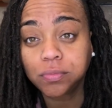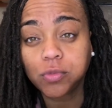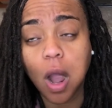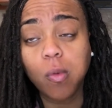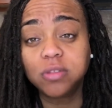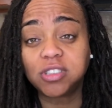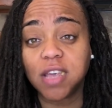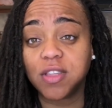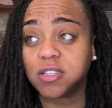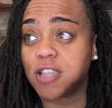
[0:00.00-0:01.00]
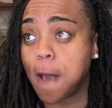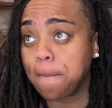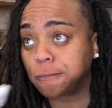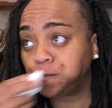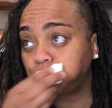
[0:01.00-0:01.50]
I will say this,
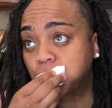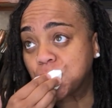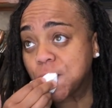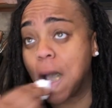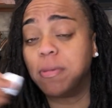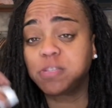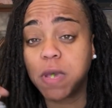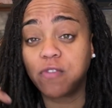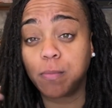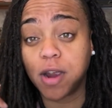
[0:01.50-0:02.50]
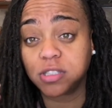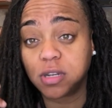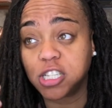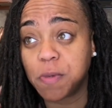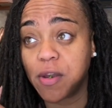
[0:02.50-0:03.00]
that I'm gonna speak from personal
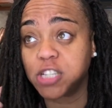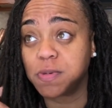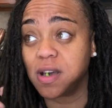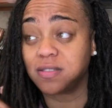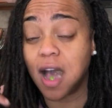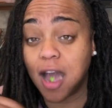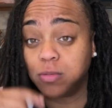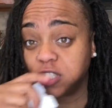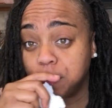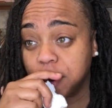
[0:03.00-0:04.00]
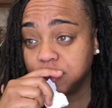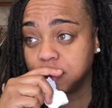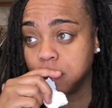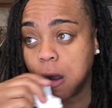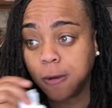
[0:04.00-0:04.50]
experience because I was the
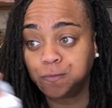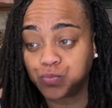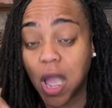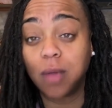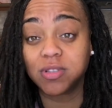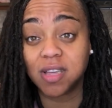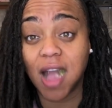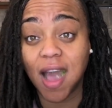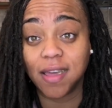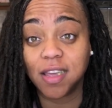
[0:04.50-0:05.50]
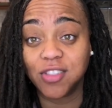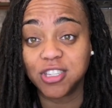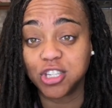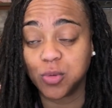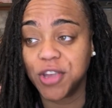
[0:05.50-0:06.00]
guy in the
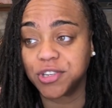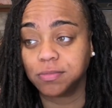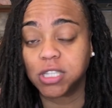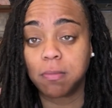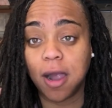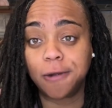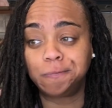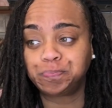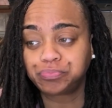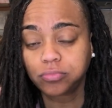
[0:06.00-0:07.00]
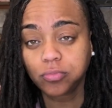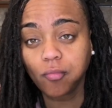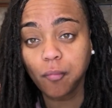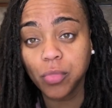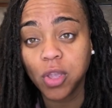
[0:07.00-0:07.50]
situation in my
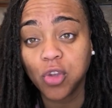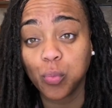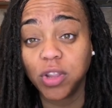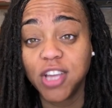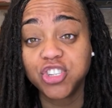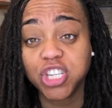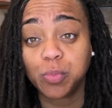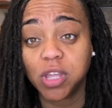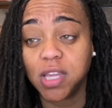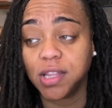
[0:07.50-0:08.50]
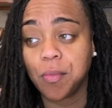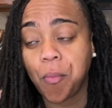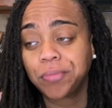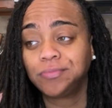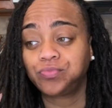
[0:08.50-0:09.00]
relationship with Keela,
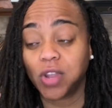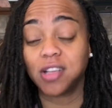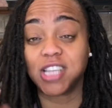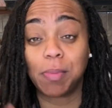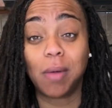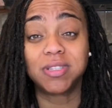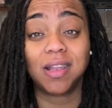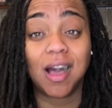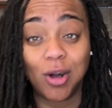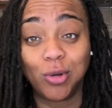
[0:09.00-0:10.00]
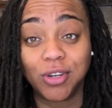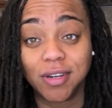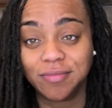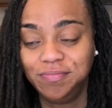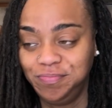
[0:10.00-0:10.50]
except I was a lot
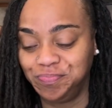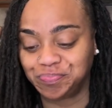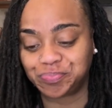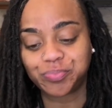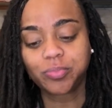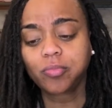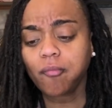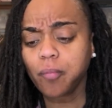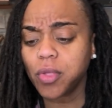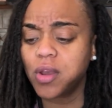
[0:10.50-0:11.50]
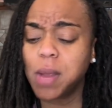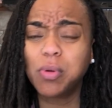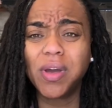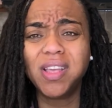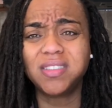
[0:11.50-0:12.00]
older. Number
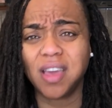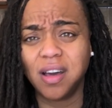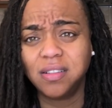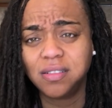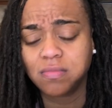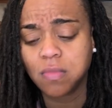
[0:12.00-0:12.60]
one, he's young.